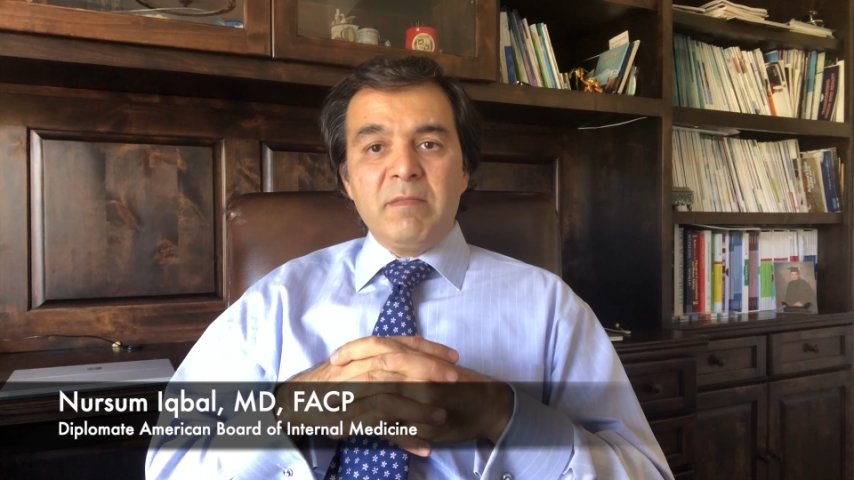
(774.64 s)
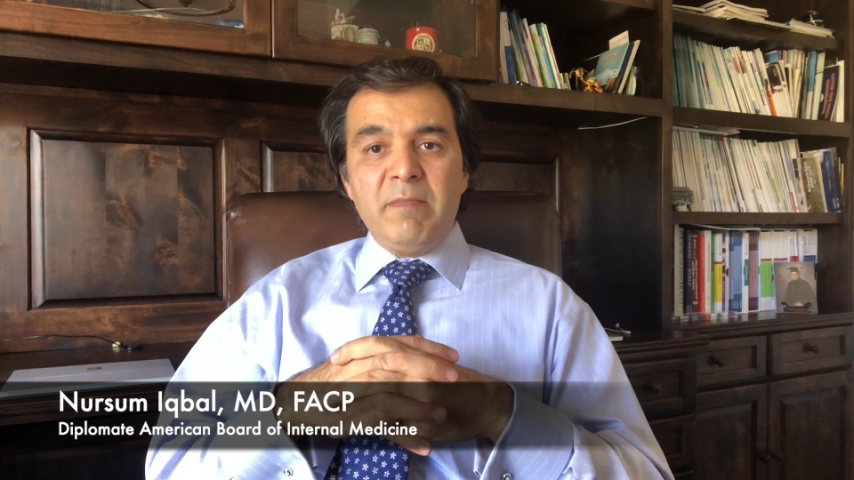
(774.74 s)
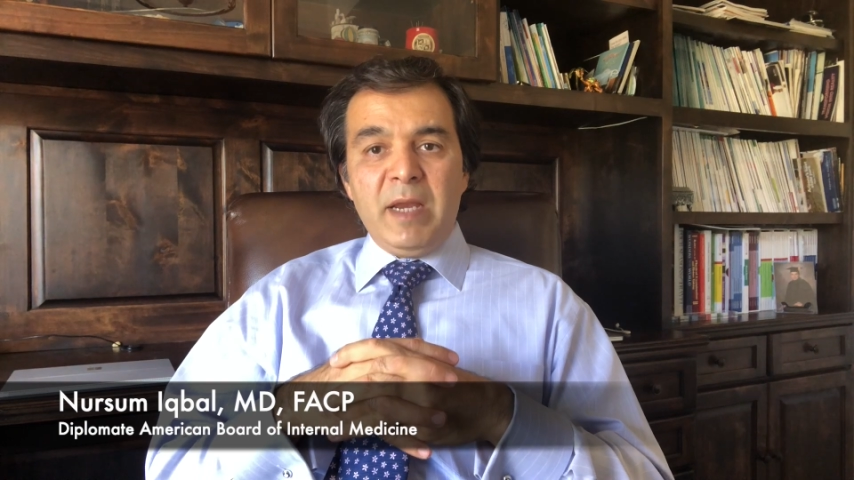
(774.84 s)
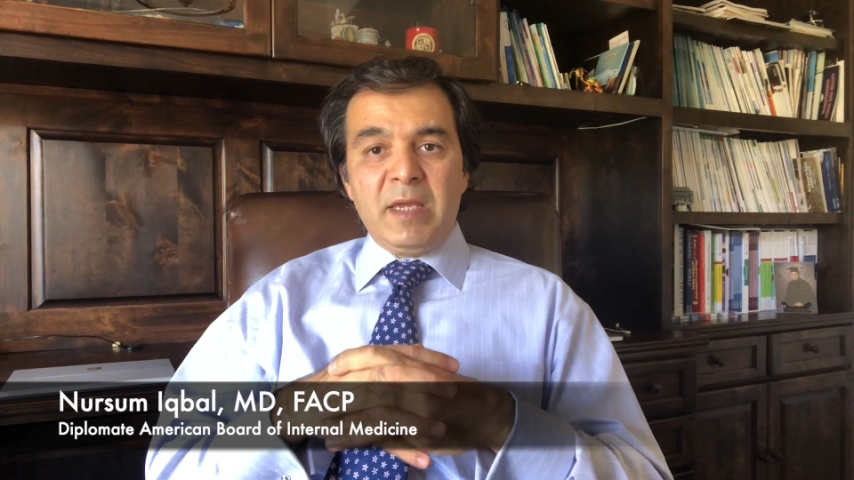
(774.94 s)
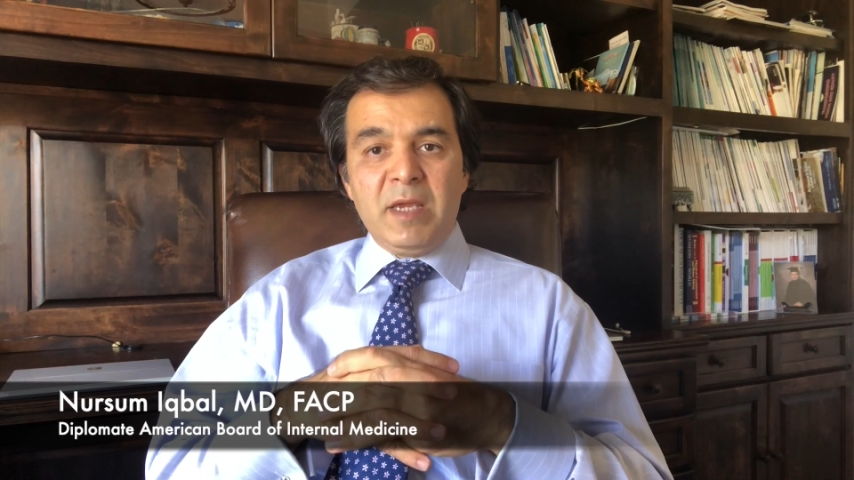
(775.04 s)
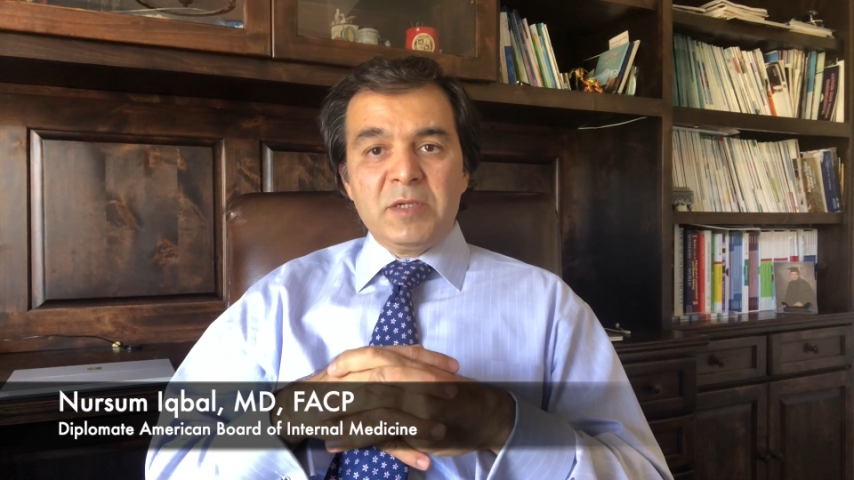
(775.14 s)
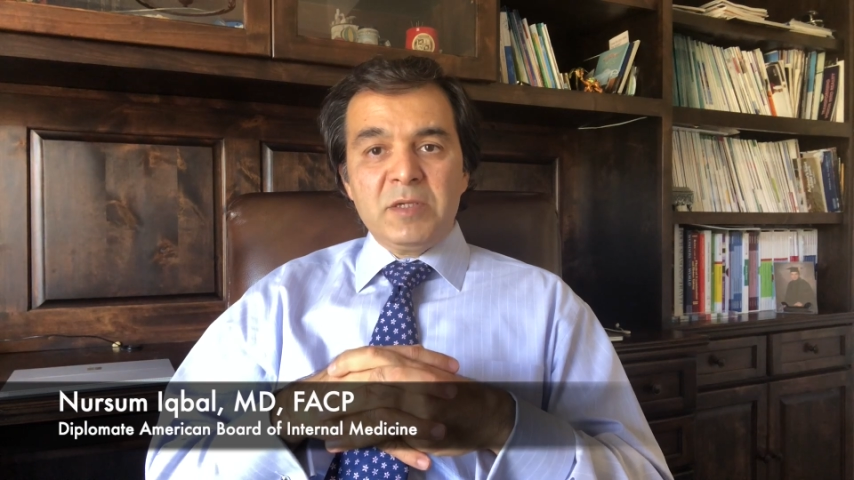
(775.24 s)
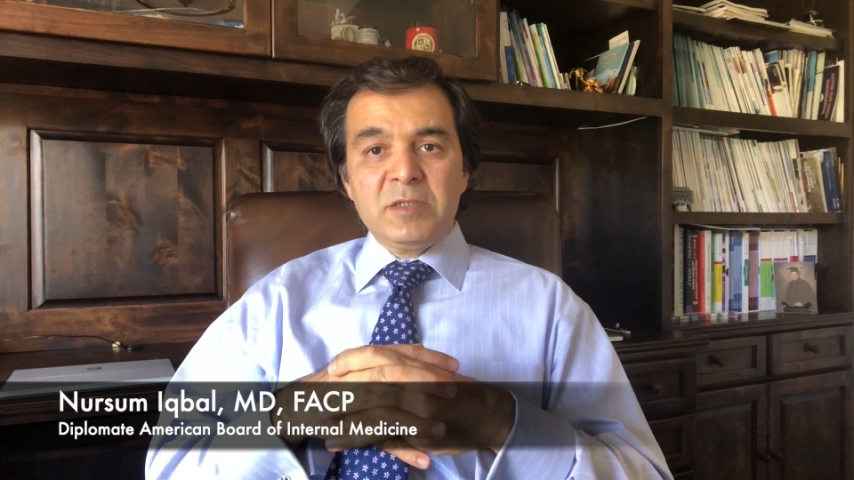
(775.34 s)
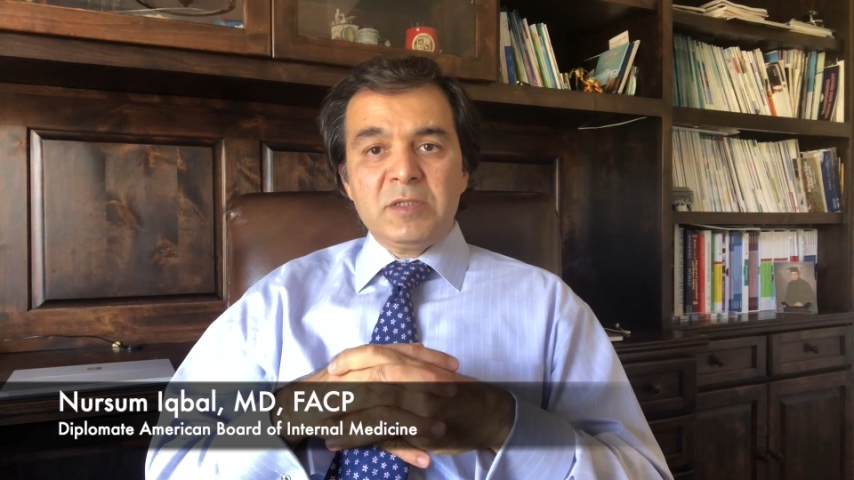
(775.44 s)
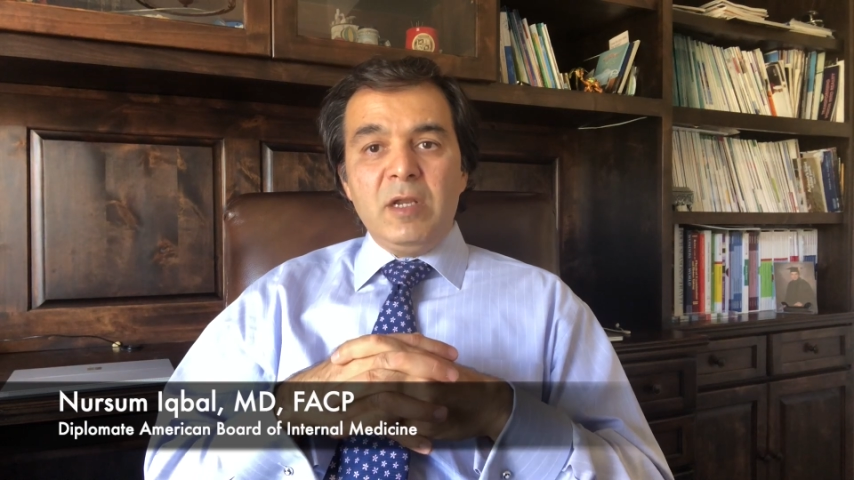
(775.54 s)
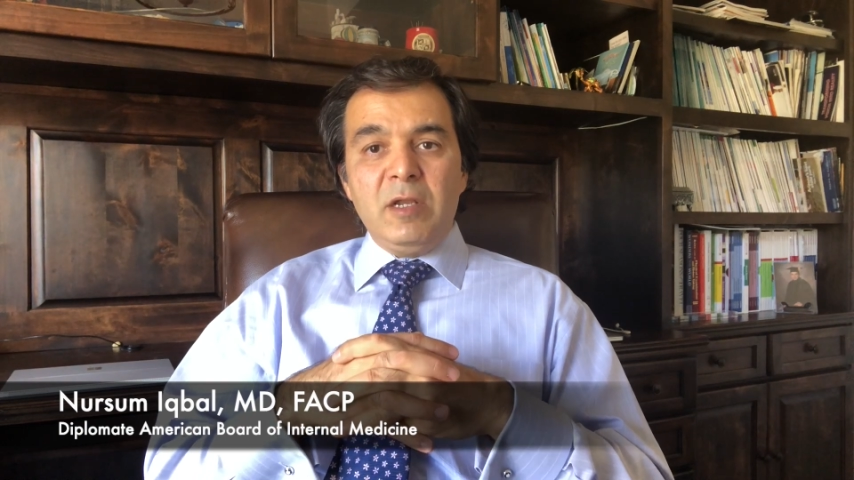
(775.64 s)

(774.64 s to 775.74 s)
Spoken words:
medications